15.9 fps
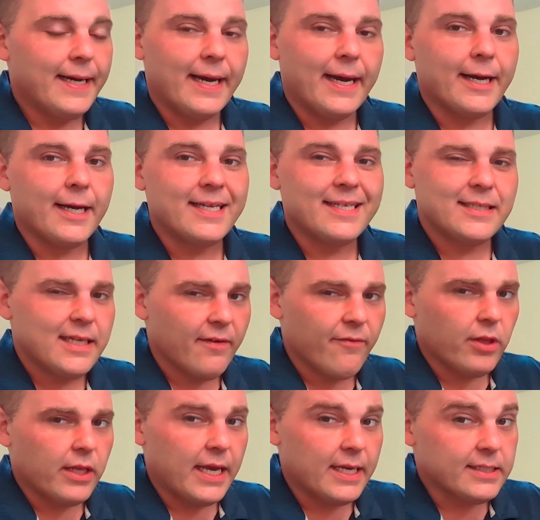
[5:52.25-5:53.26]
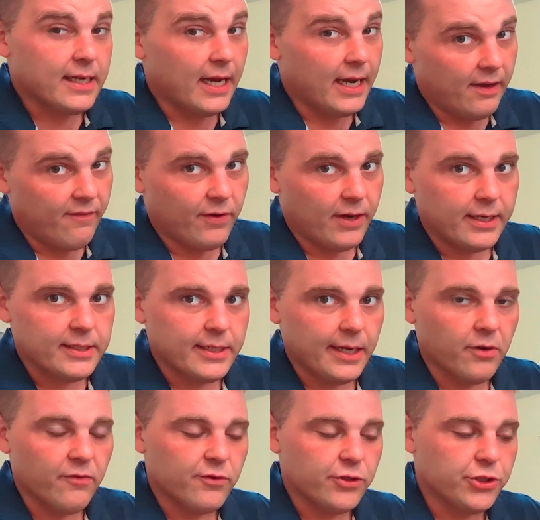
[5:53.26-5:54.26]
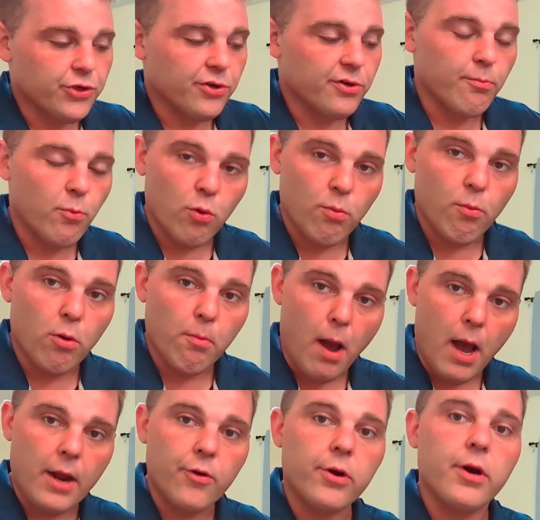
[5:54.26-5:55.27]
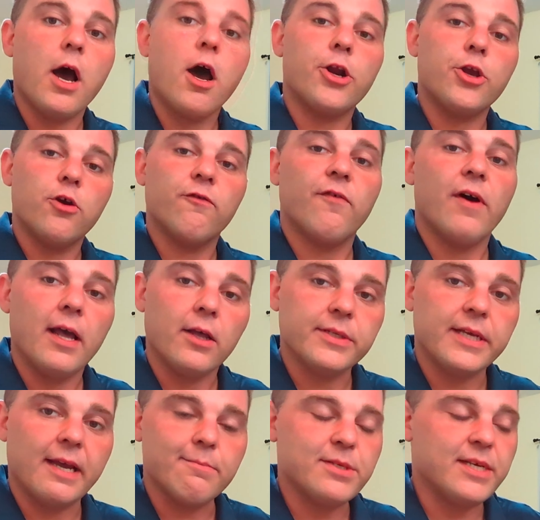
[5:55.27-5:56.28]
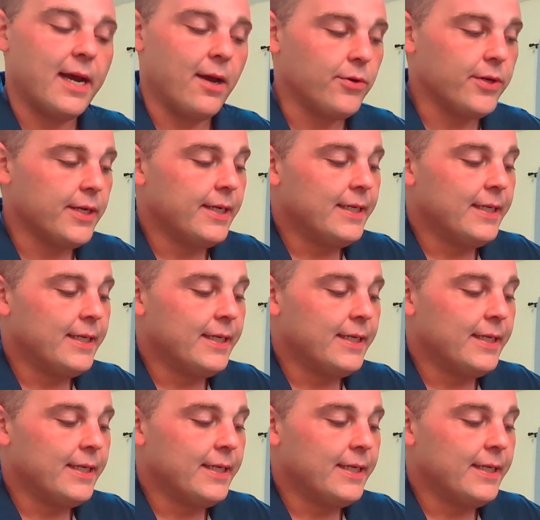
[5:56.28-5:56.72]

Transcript: It definitely has a hi-fi sound for sure, more modern audiophile type sound,